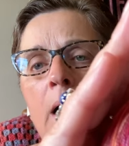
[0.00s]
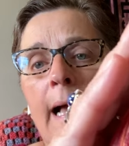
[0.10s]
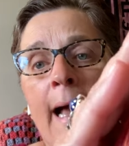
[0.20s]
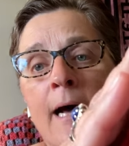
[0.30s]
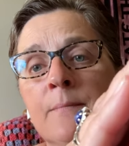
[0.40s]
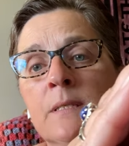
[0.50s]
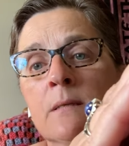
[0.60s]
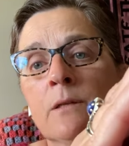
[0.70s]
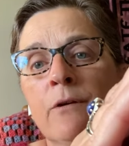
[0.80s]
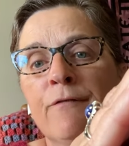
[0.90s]

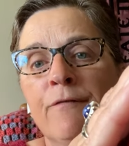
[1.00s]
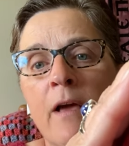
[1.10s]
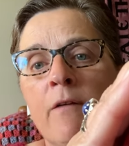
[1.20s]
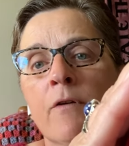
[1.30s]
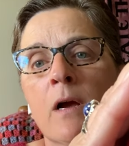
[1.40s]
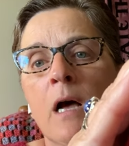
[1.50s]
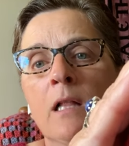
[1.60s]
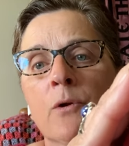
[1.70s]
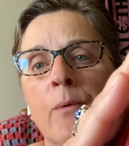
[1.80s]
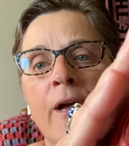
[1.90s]
absolute favorite
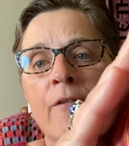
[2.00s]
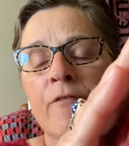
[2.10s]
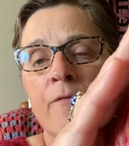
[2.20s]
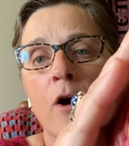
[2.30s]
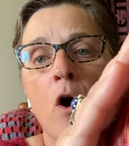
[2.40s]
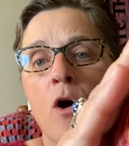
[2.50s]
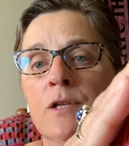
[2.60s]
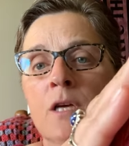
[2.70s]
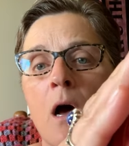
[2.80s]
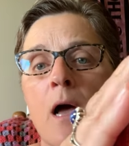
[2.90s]
colorway of all
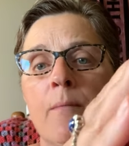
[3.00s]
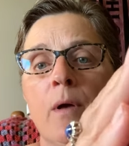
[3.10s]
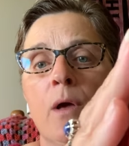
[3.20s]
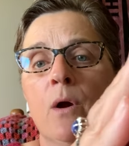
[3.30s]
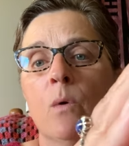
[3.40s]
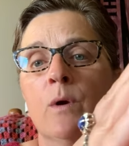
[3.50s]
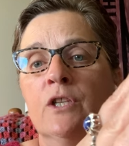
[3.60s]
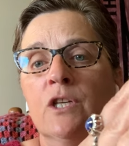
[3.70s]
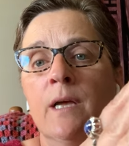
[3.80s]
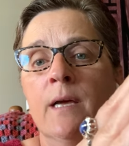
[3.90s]
time,
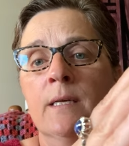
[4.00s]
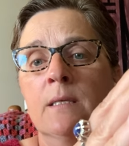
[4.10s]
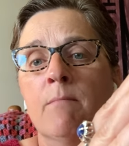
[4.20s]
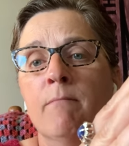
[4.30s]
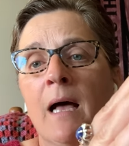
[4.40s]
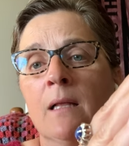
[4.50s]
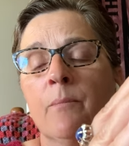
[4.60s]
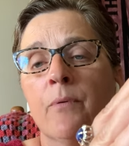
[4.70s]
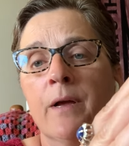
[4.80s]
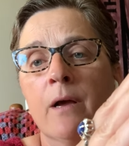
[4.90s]
which is
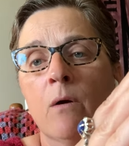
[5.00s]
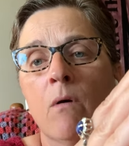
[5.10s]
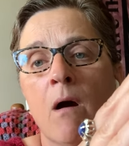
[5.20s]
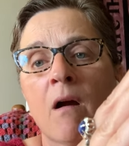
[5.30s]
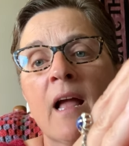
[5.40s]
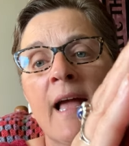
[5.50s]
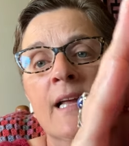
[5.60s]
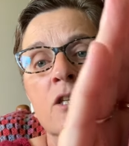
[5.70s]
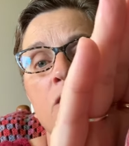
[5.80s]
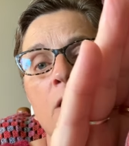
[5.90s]
Malabrigo
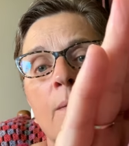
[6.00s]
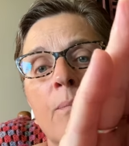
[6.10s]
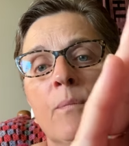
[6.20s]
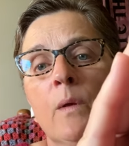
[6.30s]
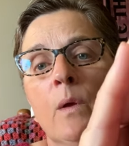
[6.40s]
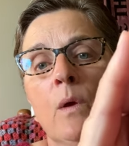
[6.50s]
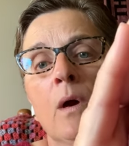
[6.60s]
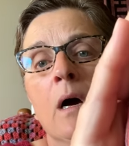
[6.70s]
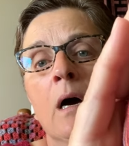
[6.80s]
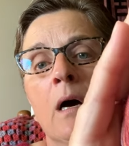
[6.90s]
Archangel
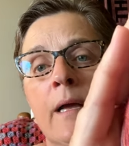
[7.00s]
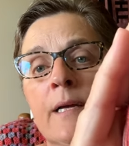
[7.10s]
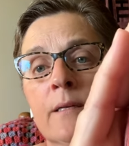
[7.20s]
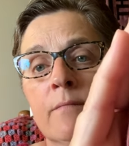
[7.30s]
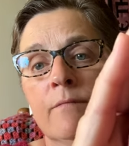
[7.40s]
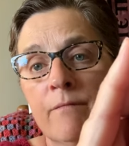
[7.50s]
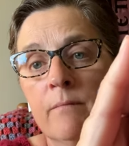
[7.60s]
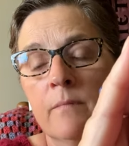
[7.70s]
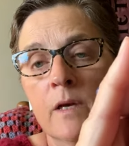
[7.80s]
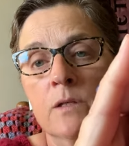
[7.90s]
uh, in
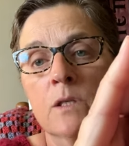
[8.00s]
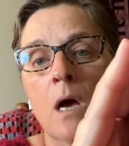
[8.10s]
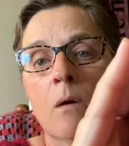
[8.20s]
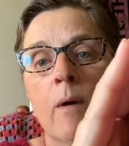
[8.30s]
their sock